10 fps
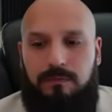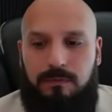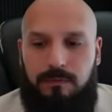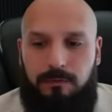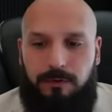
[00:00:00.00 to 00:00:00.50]

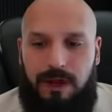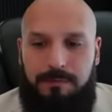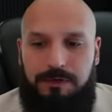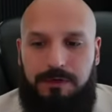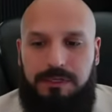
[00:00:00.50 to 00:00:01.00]

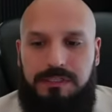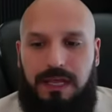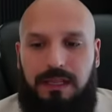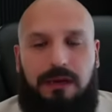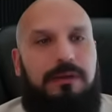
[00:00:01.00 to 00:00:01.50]
Robinhood is not
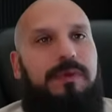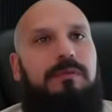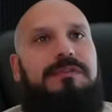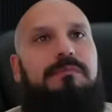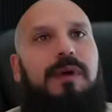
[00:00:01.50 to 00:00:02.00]
allowing people
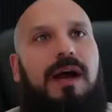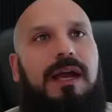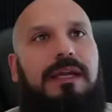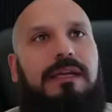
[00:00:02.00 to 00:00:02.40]
to buy